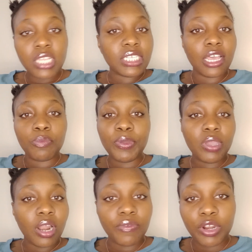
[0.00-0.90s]
to help you
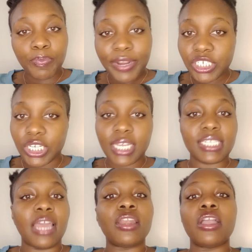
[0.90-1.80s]
get over depression,
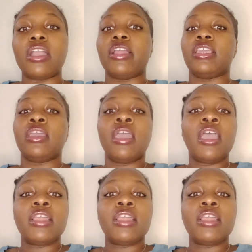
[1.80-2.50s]
because I've heard it.